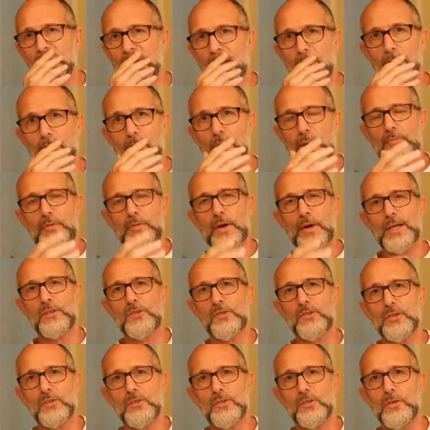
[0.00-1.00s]
and other
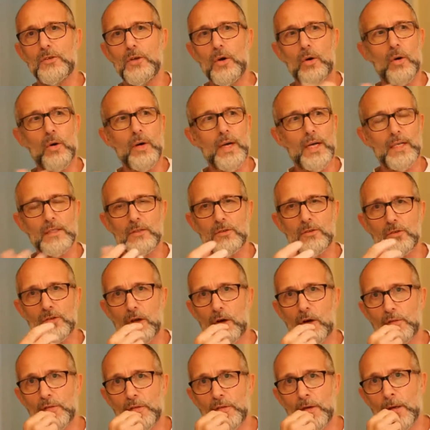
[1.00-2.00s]
practices, yoga and
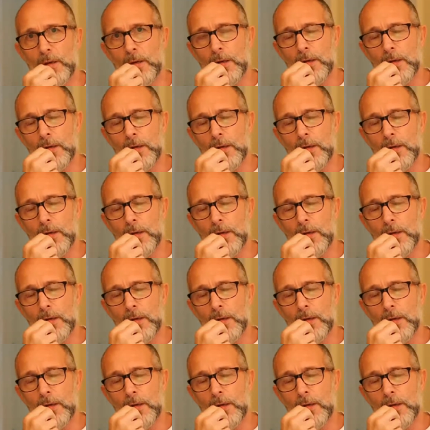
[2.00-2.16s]
stuff,